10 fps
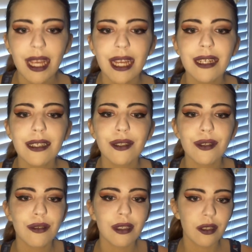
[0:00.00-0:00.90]
And
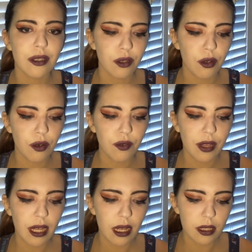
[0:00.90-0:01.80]
you can just go over
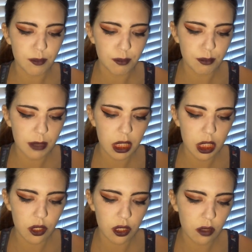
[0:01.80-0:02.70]
that as much
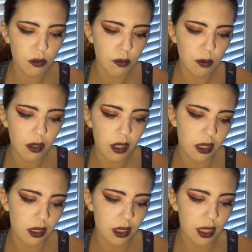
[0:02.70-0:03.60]
as you
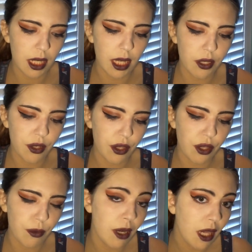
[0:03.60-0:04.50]
want and
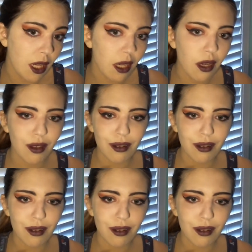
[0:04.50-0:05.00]
you need.